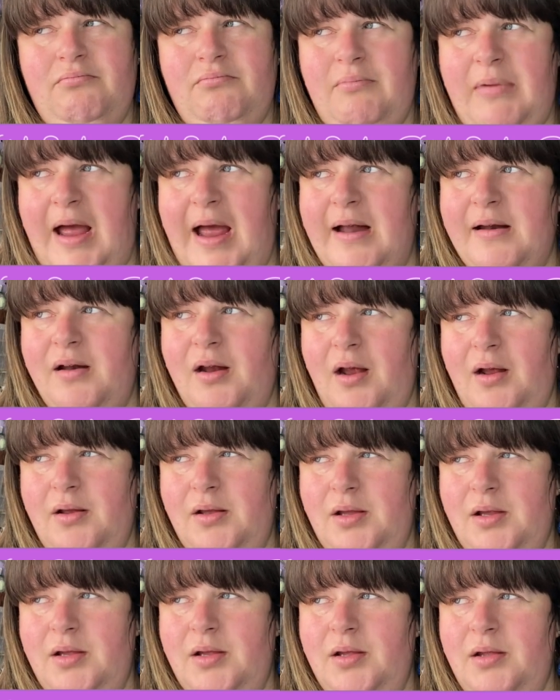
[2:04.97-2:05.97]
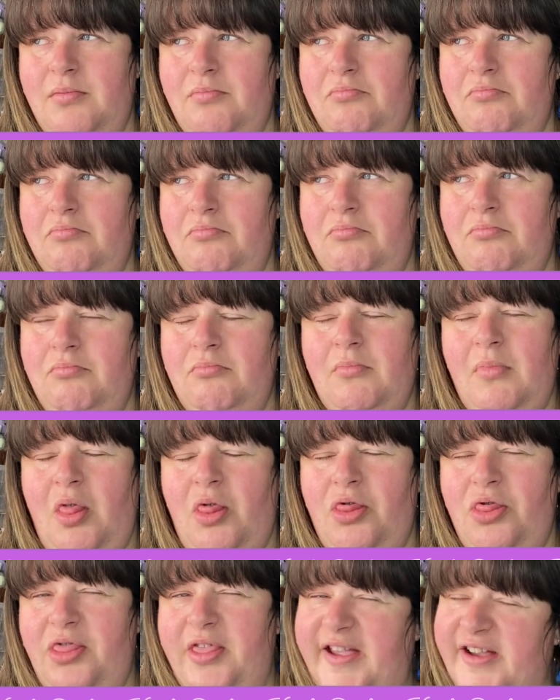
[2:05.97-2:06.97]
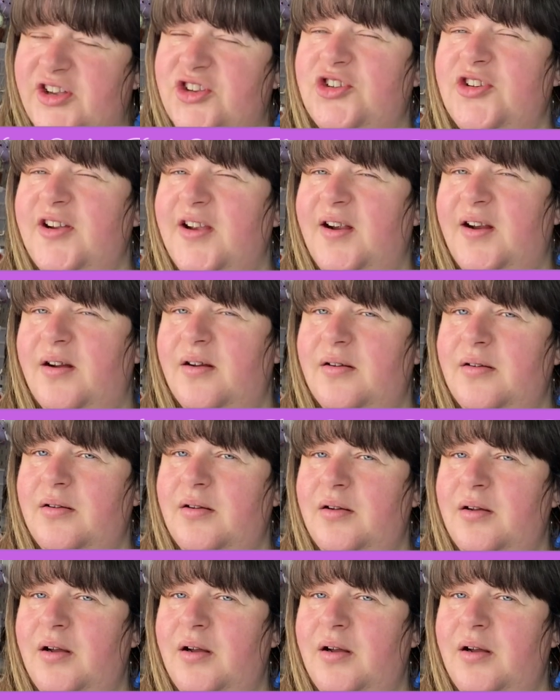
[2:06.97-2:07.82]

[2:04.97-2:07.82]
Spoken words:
patterns this year.